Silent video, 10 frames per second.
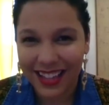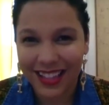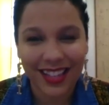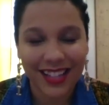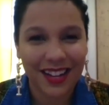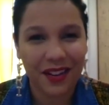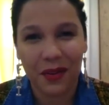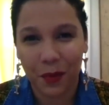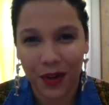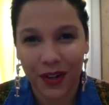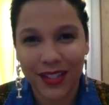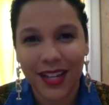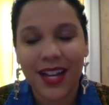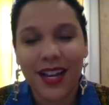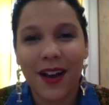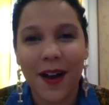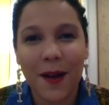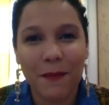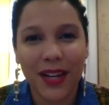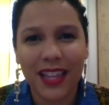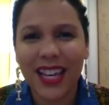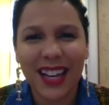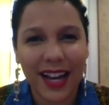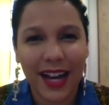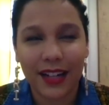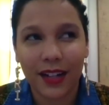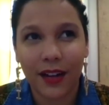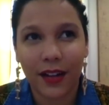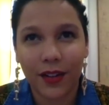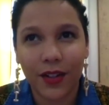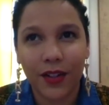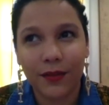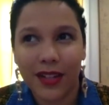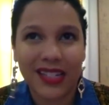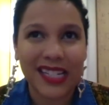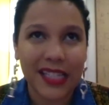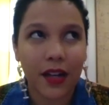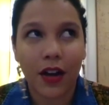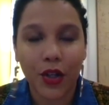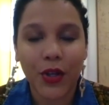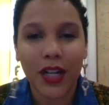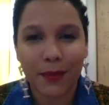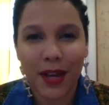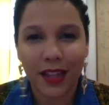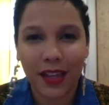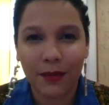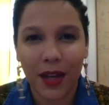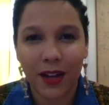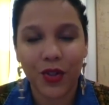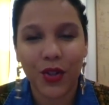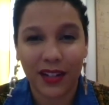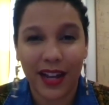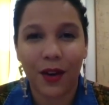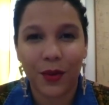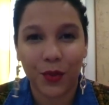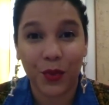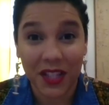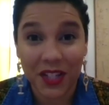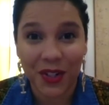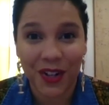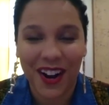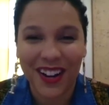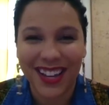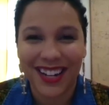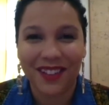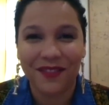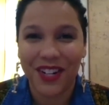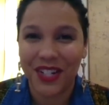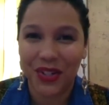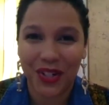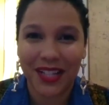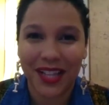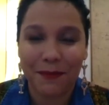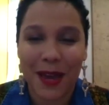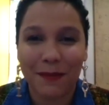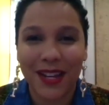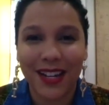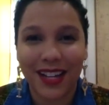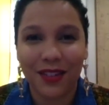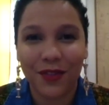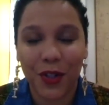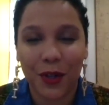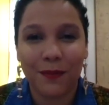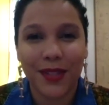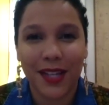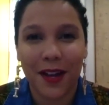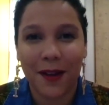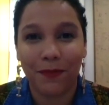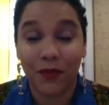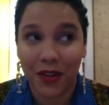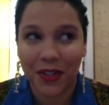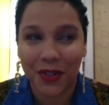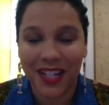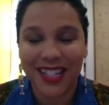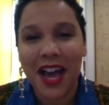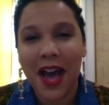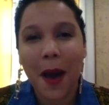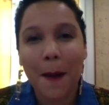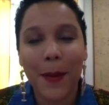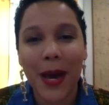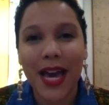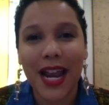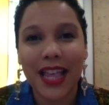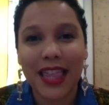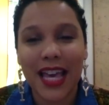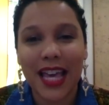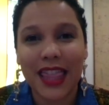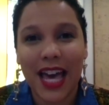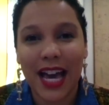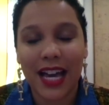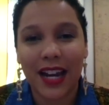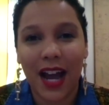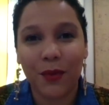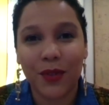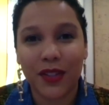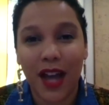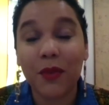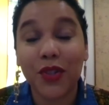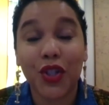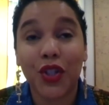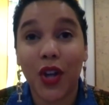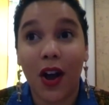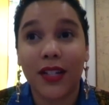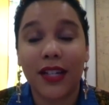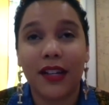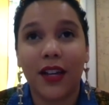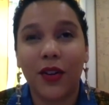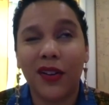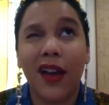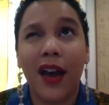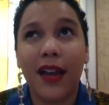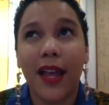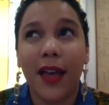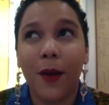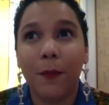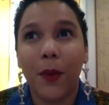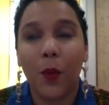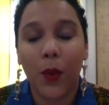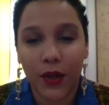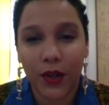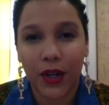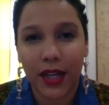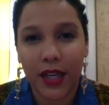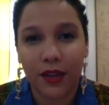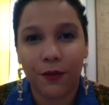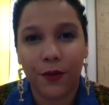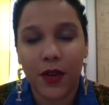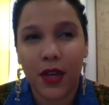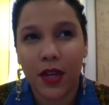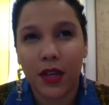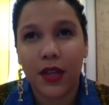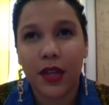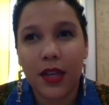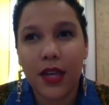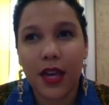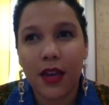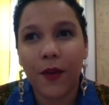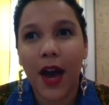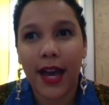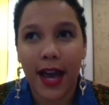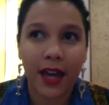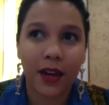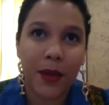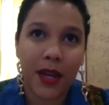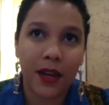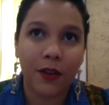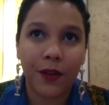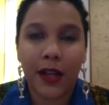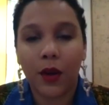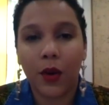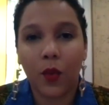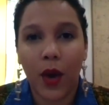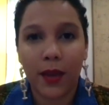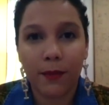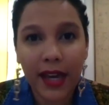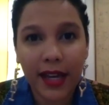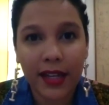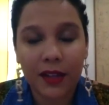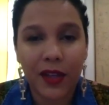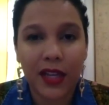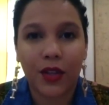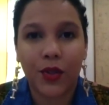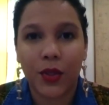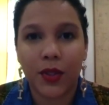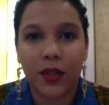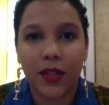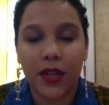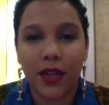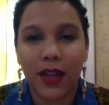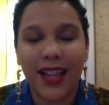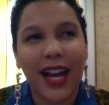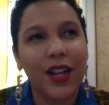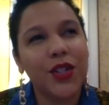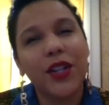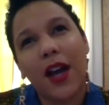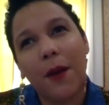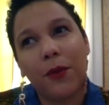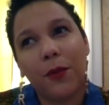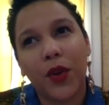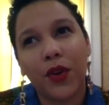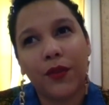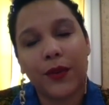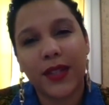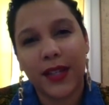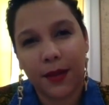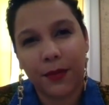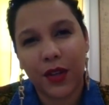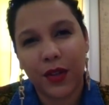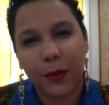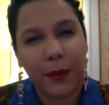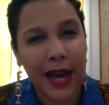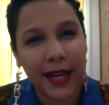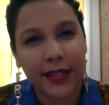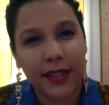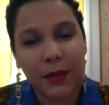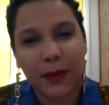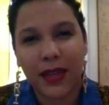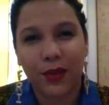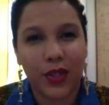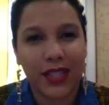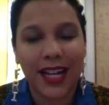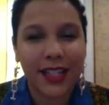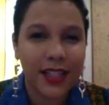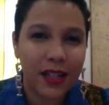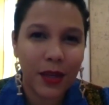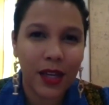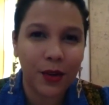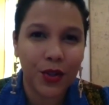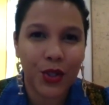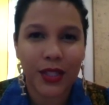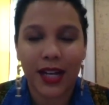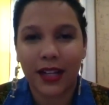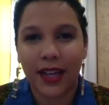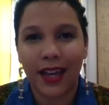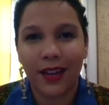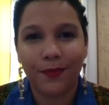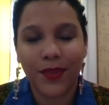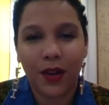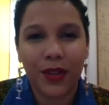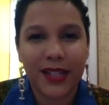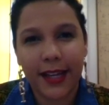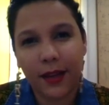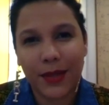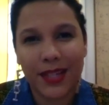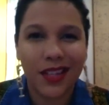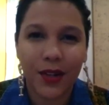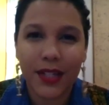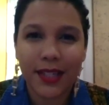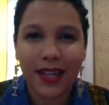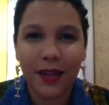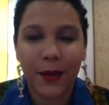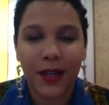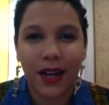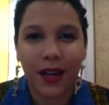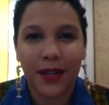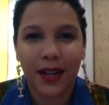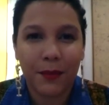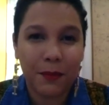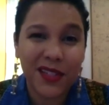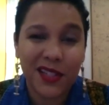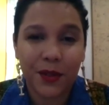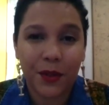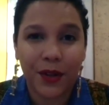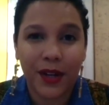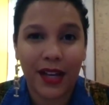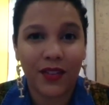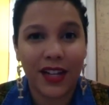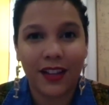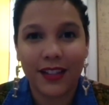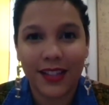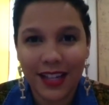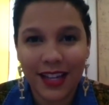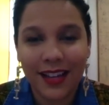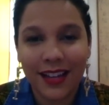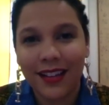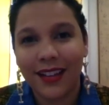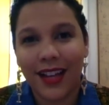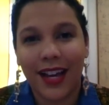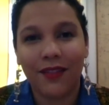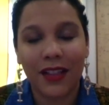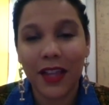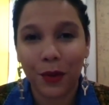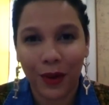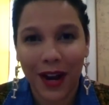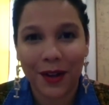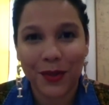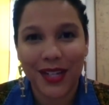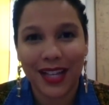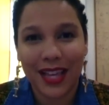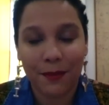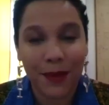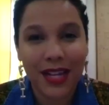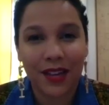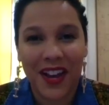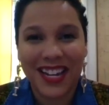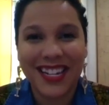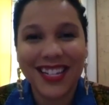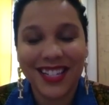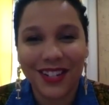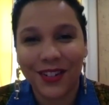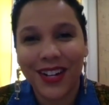Like, that's not how it works. And I think I had a decent contract back then. My contract now is really strong, and I have very strict late payment kind of terms, very strict. But I think that I was shocked, and I could not help but wonder if I had been a fellow white man, if he had just, like, I just couldn't help but wonder if it was like something to do with bias, and maybe he was just testing me, or just kind of like not really taking me seriously. But I mean, I'm a business owner. I have an LLC. I have the legal grounds to get that money if I need to.